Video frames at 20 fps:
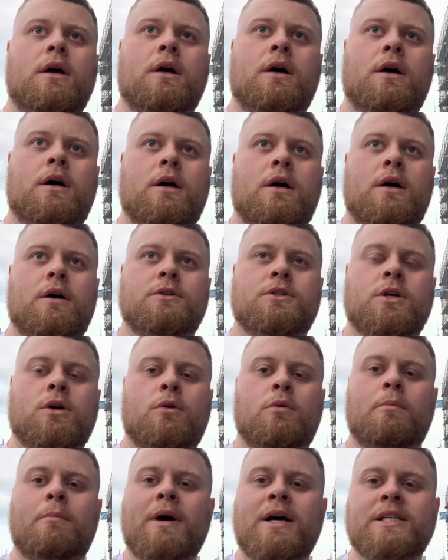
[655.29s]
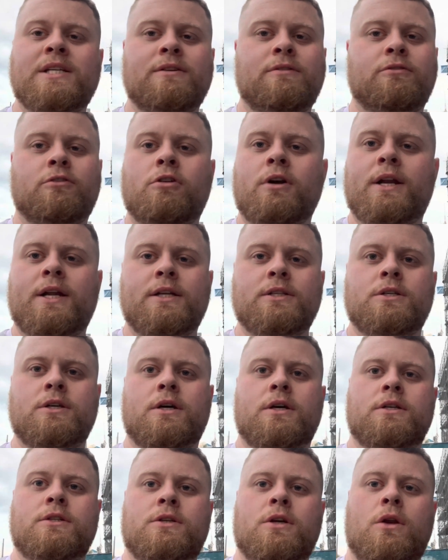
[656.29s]
Uh, so massive credit
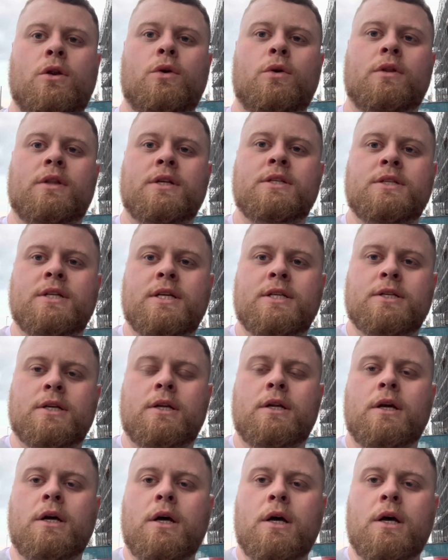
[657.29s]
to, to Luke this season.